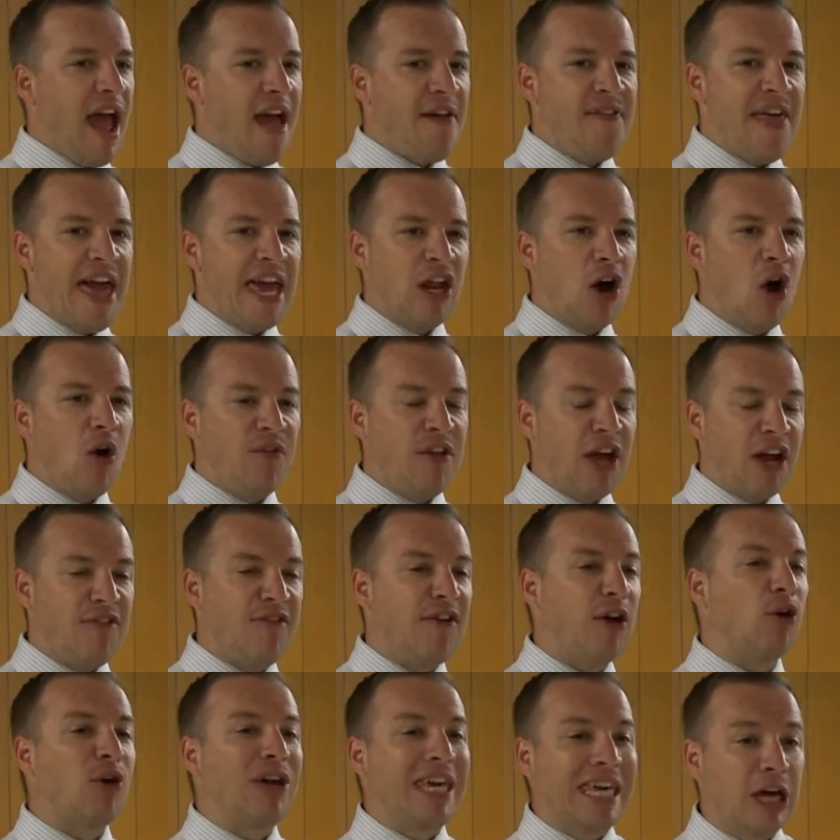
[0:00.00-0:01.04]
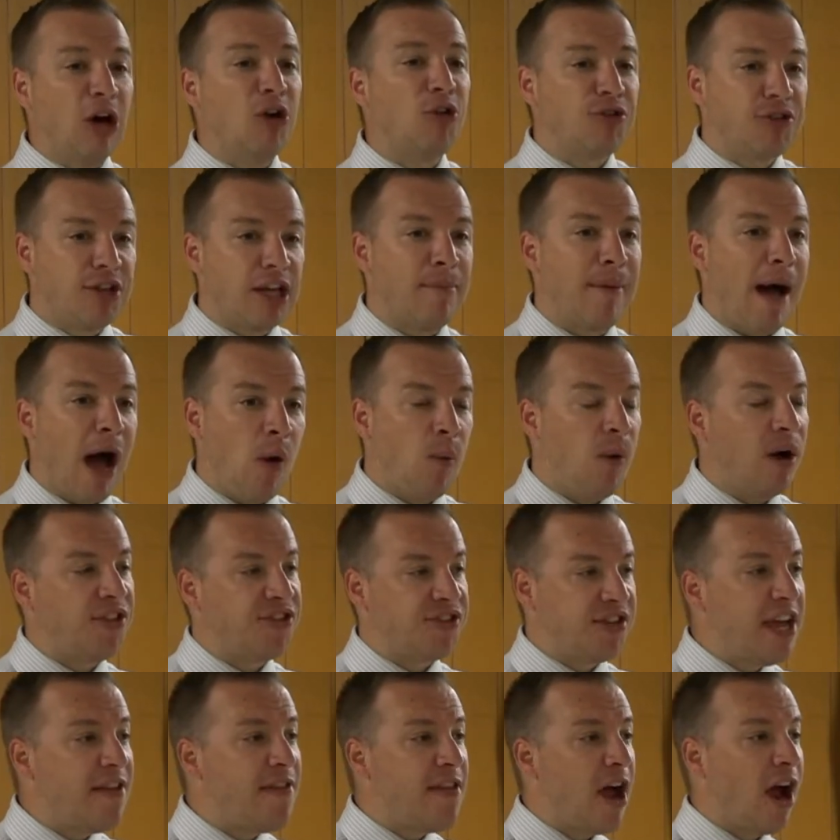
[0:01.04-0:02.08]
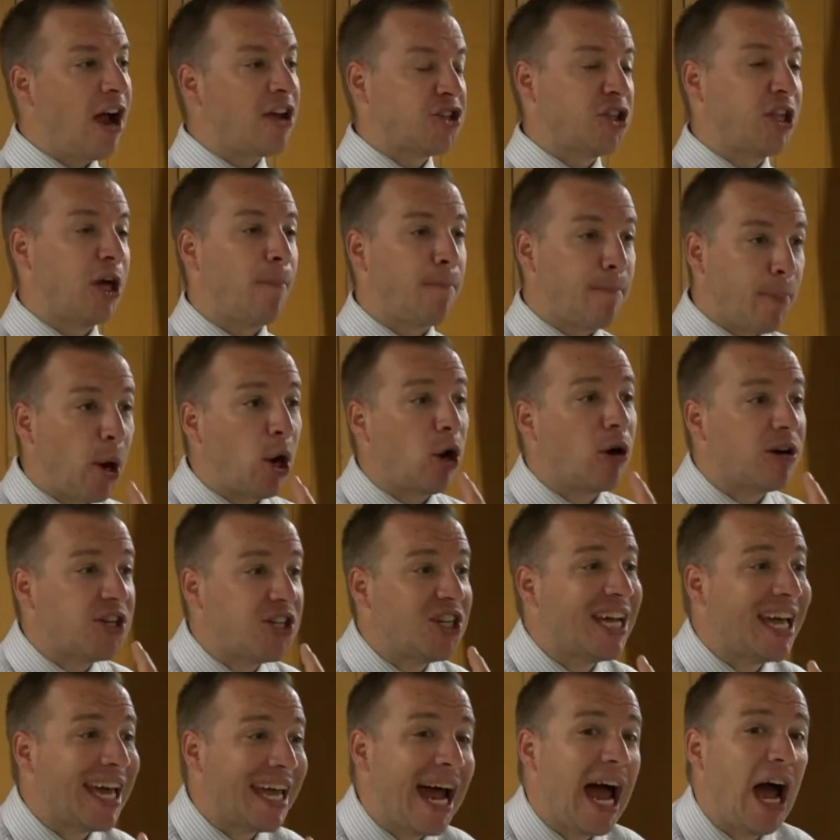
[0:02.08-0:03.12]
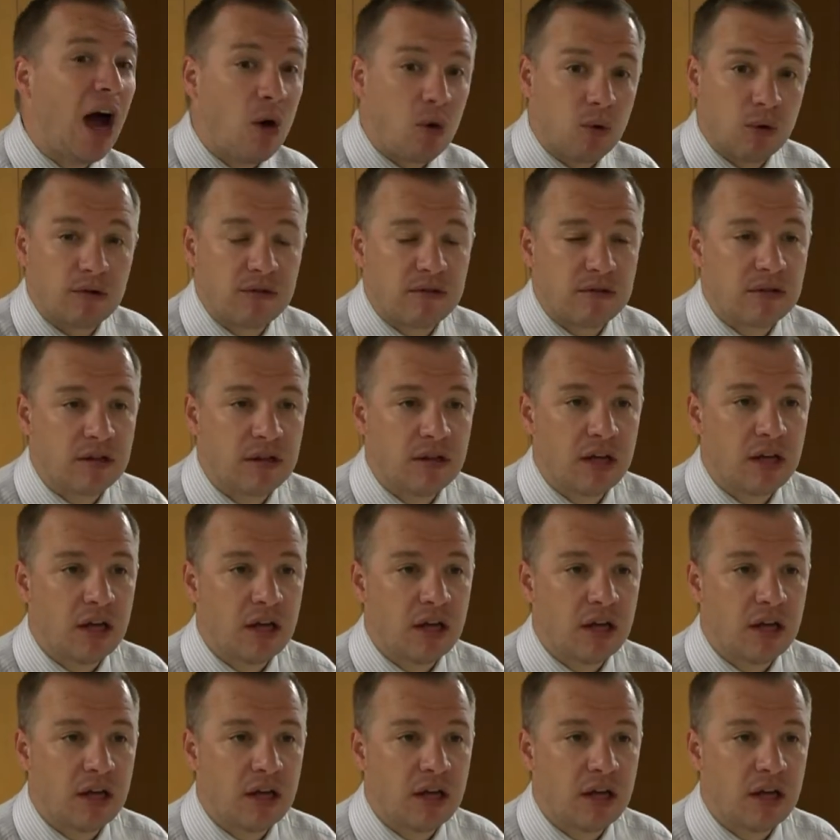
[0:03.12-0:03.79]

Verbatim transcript: and they don't they feel guilty about what's in there, so they're purging it out.